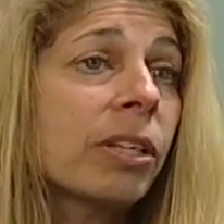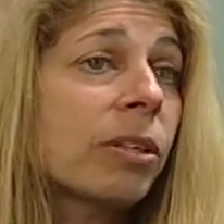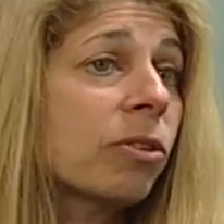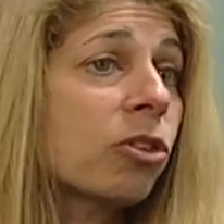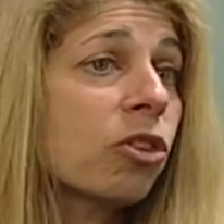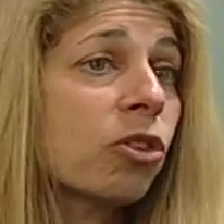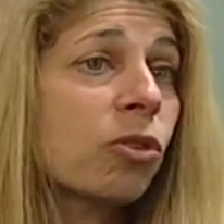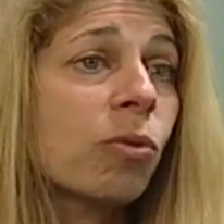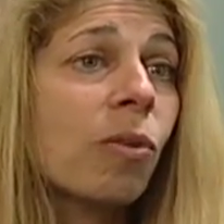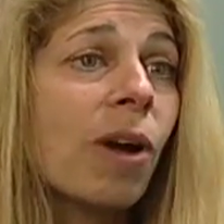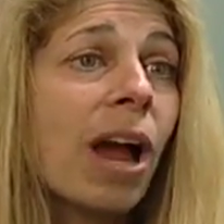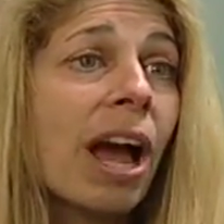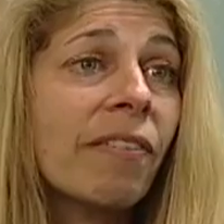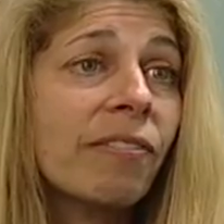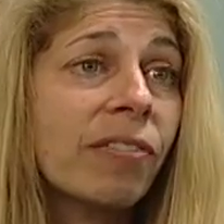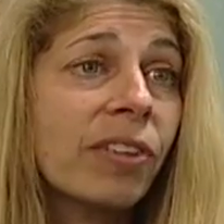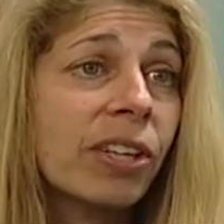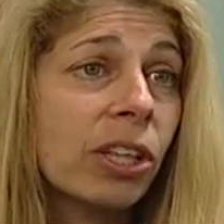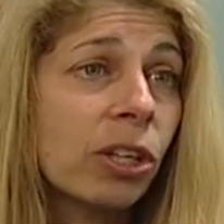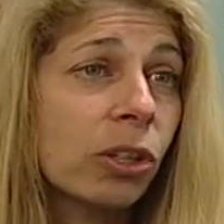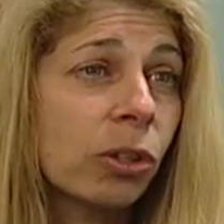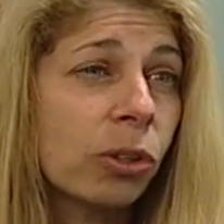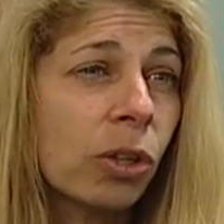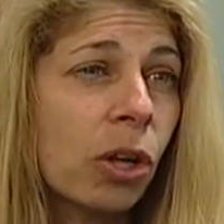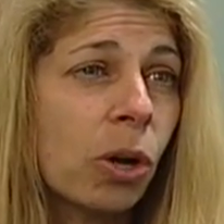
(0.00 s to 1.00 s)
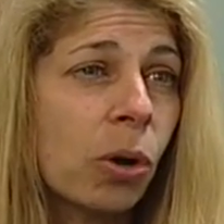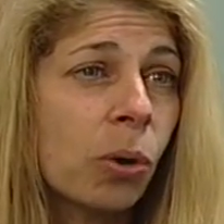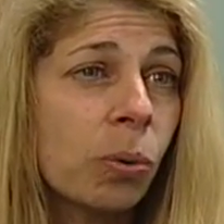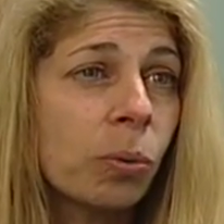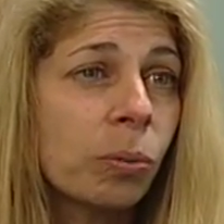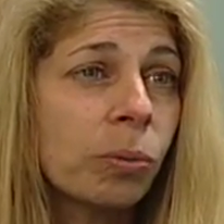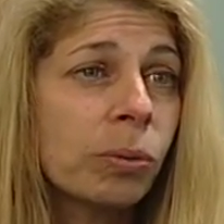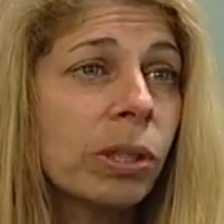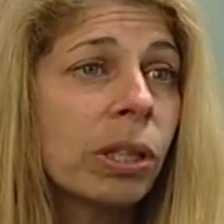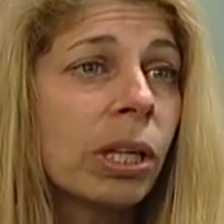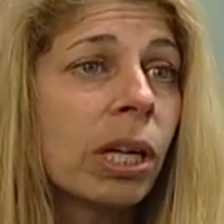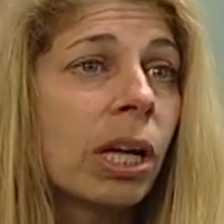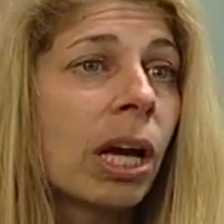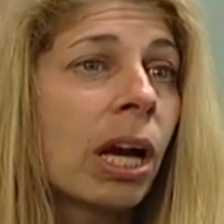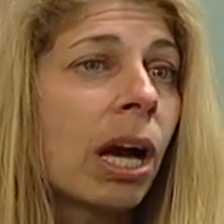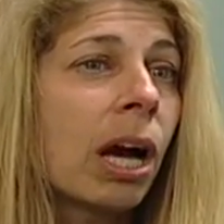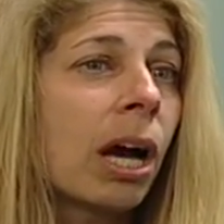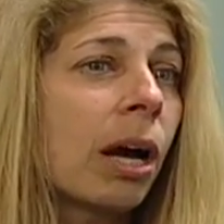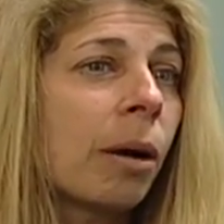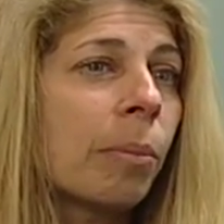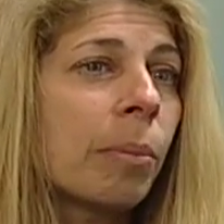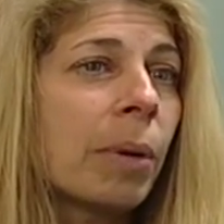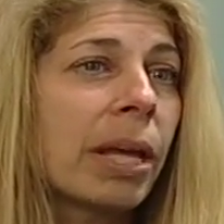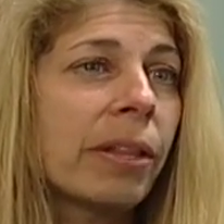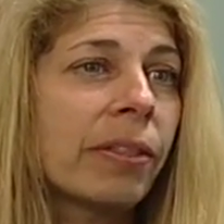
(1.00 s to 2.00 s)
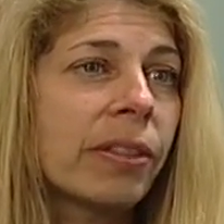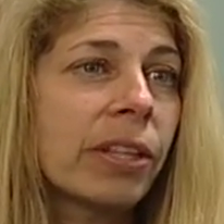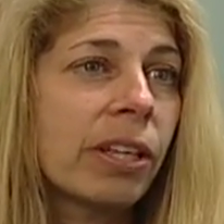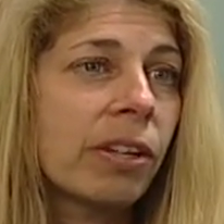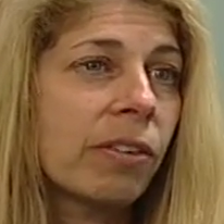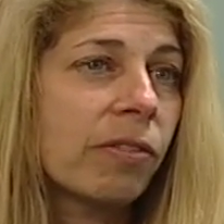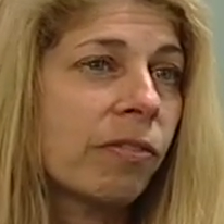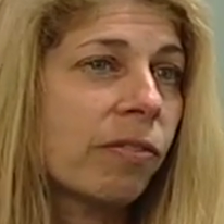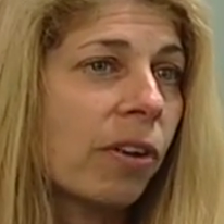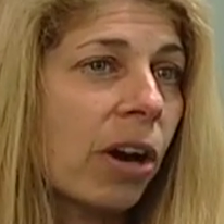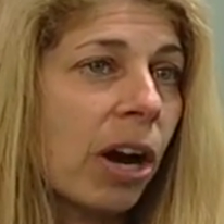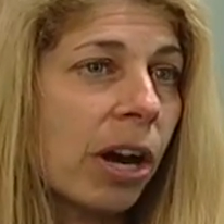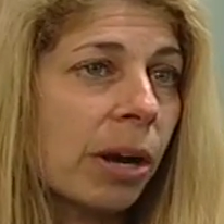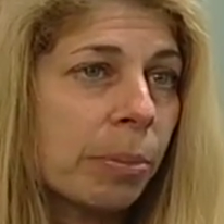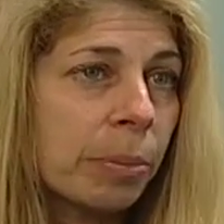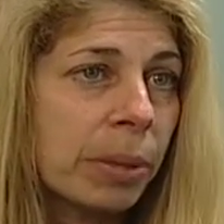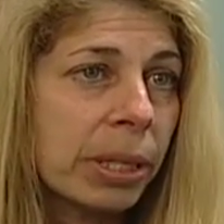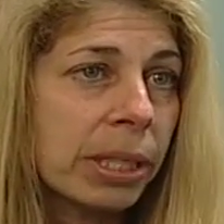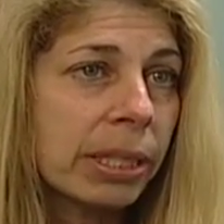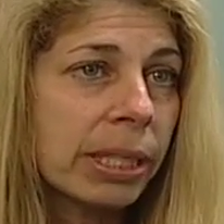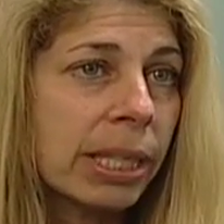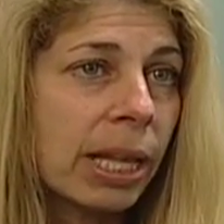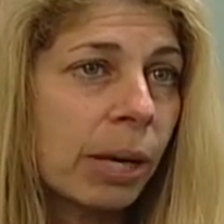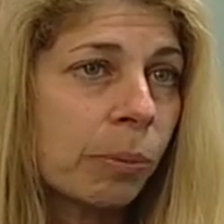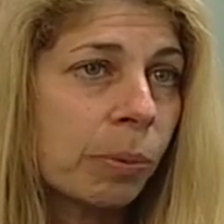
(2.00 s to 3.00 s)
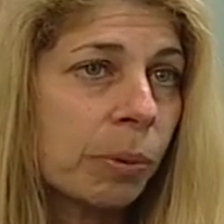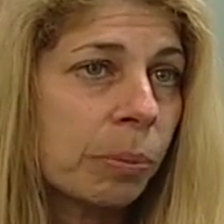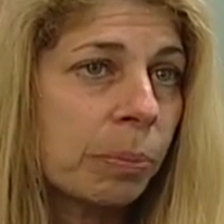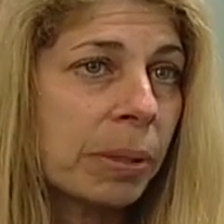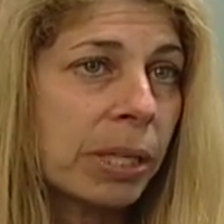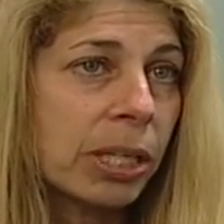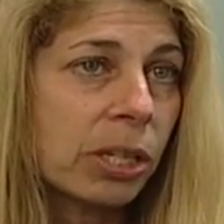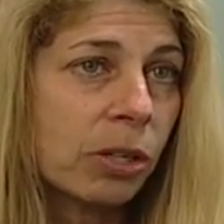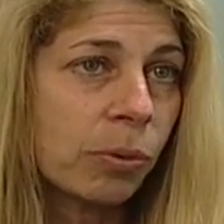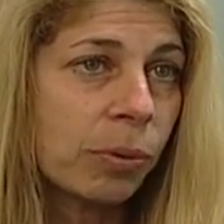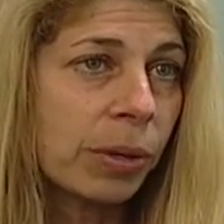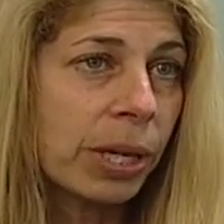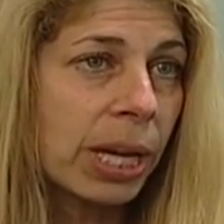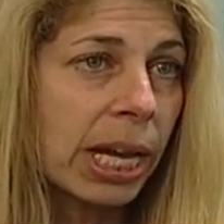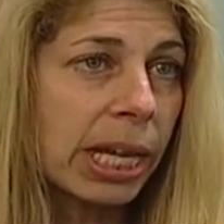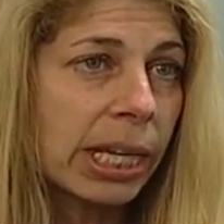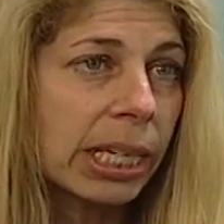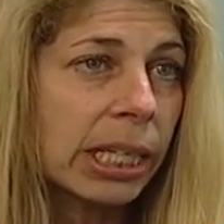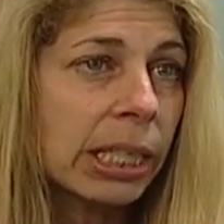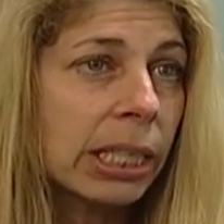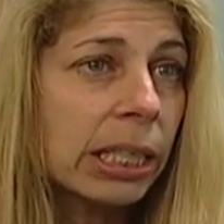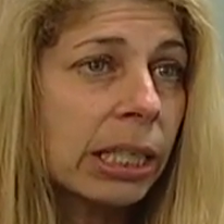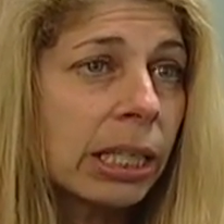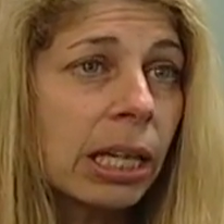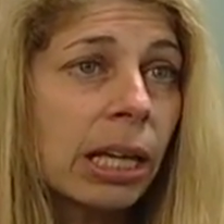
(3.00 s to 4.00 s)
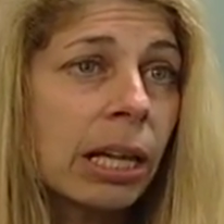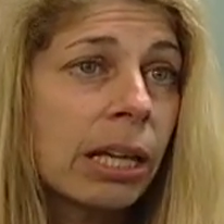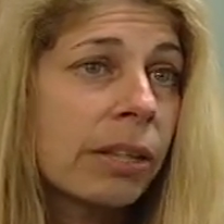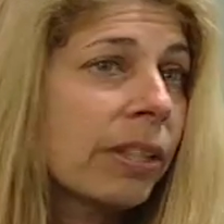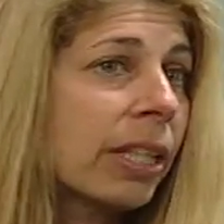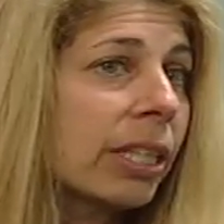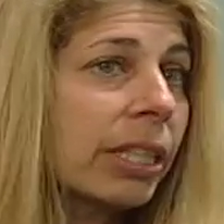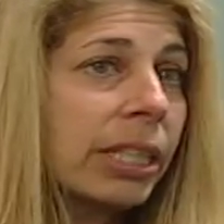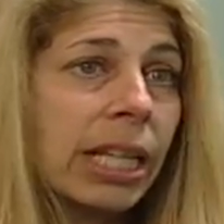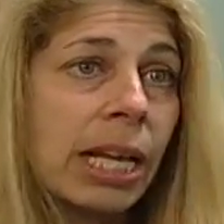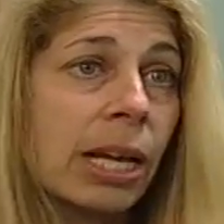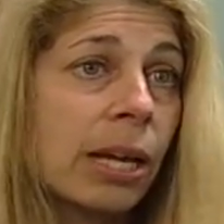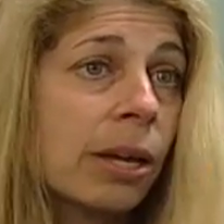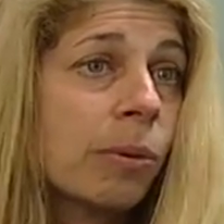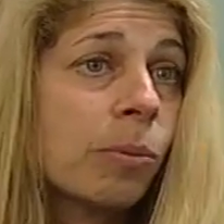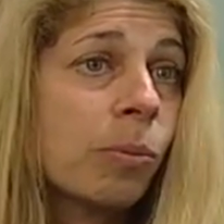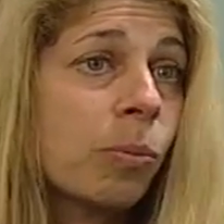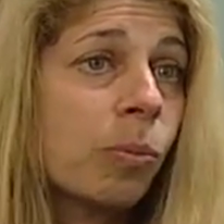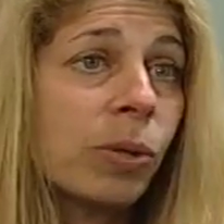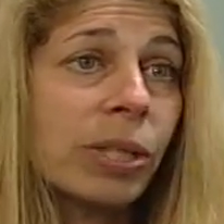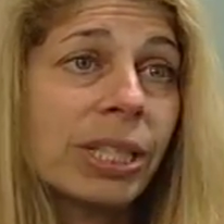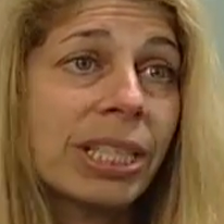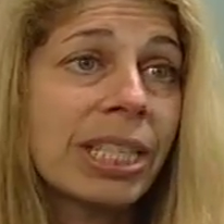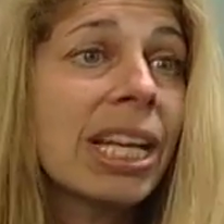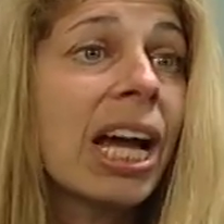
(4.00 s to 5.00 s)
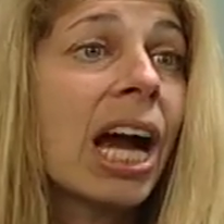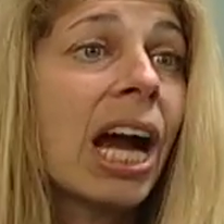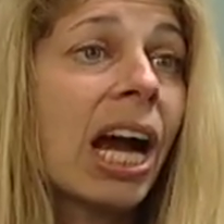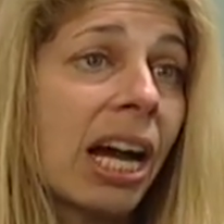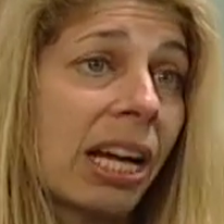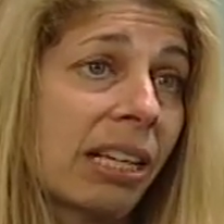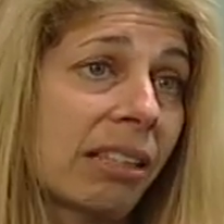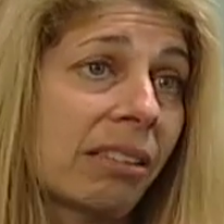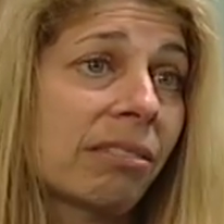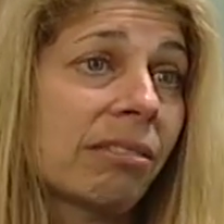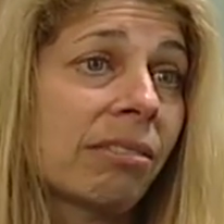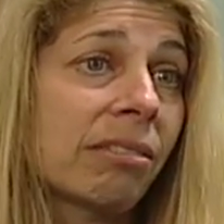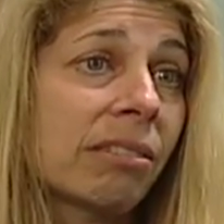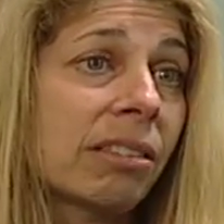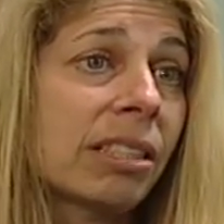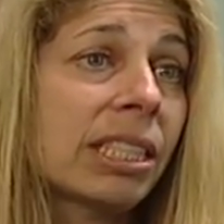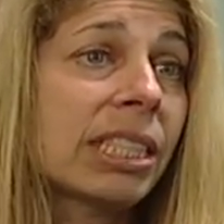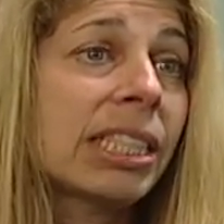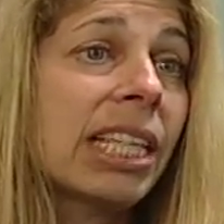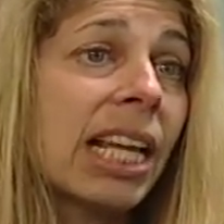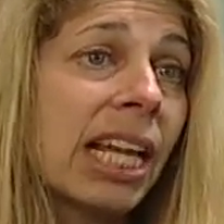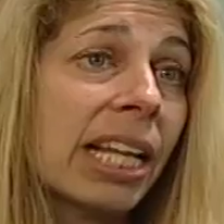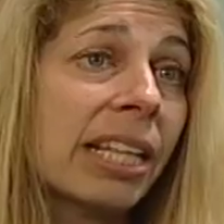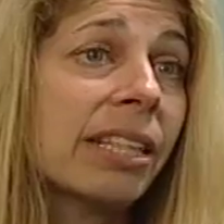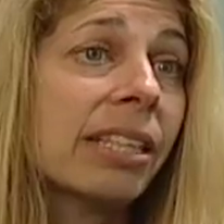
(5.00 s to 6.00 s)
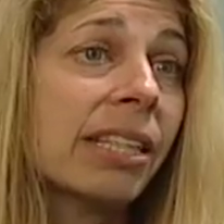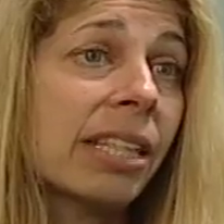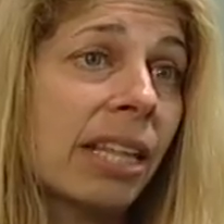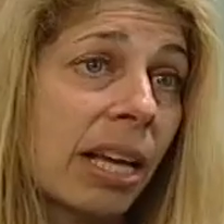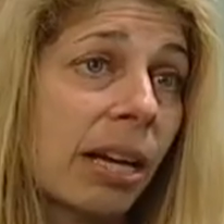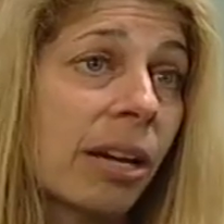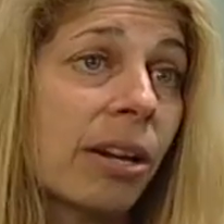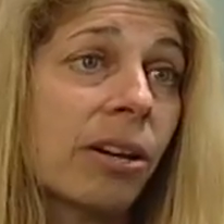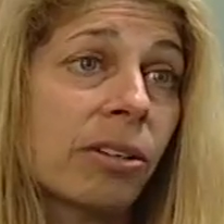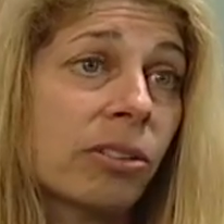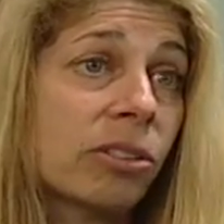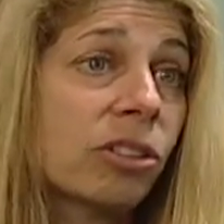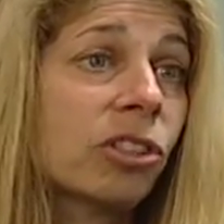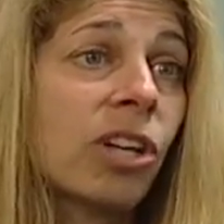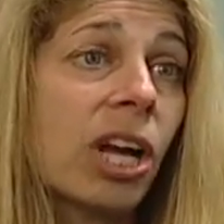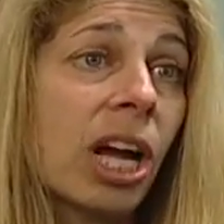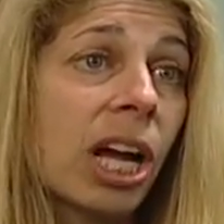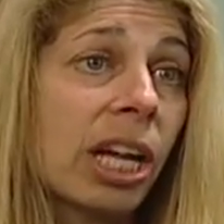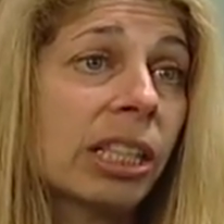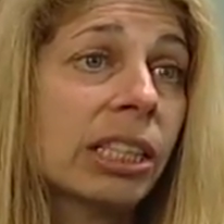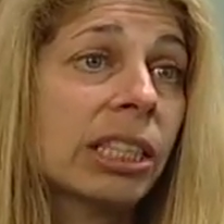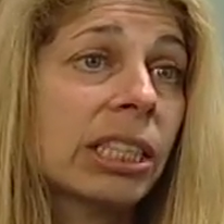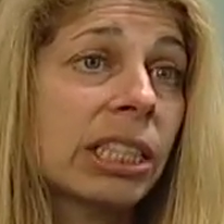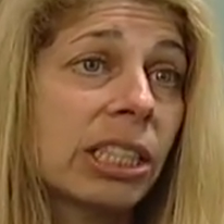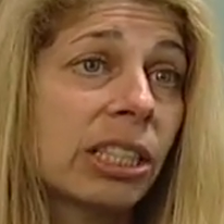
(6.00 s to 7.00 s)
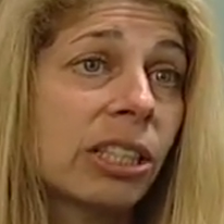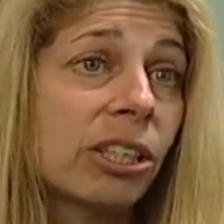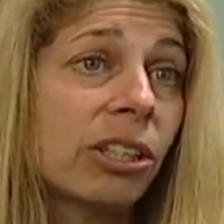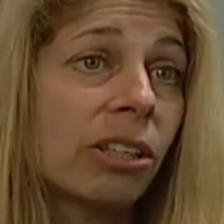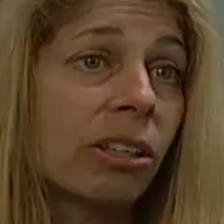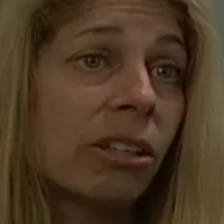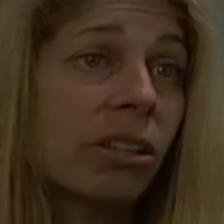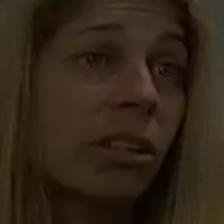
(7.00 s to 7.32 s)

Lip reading: traffic alone and the environment that would be created, that they would not send their child here.